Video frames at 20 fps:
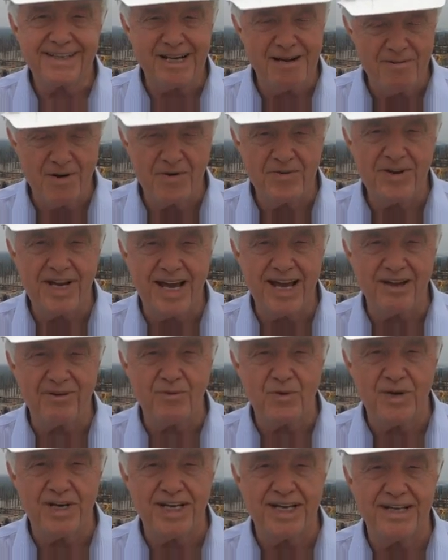Come on down,
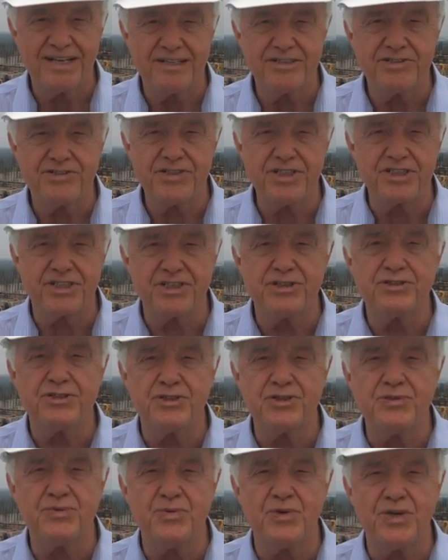
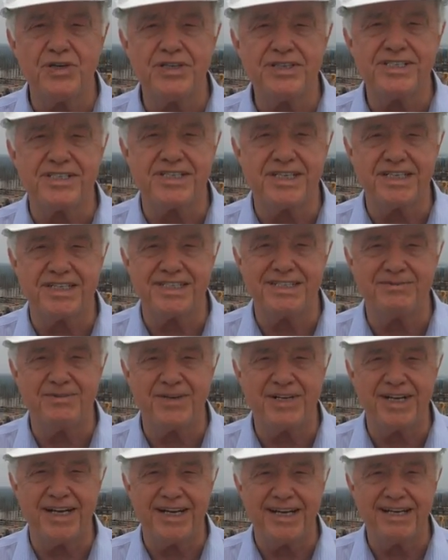
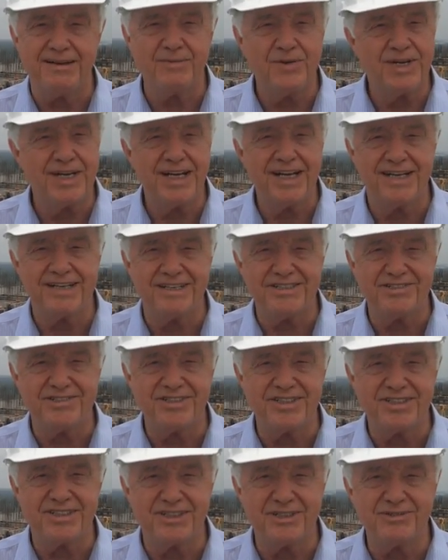1-800-221-6180.
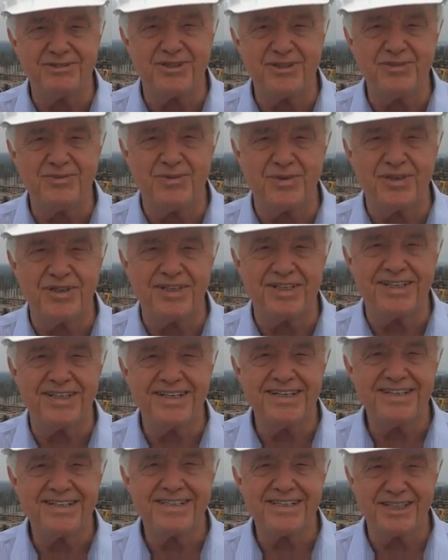
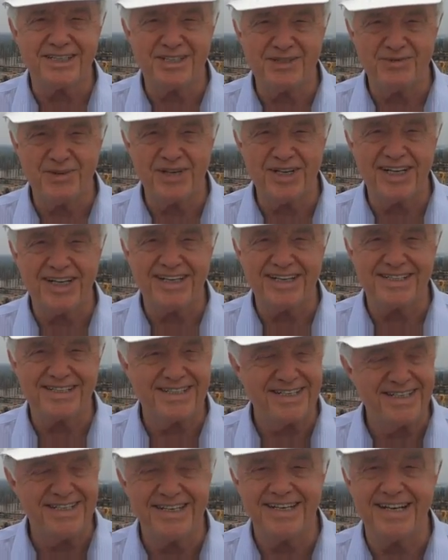1-800-221-6180.
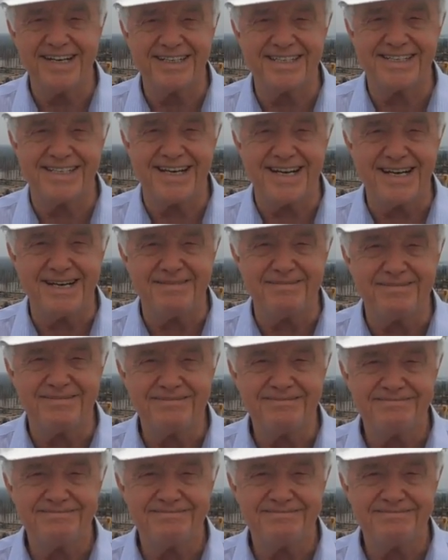See you next time.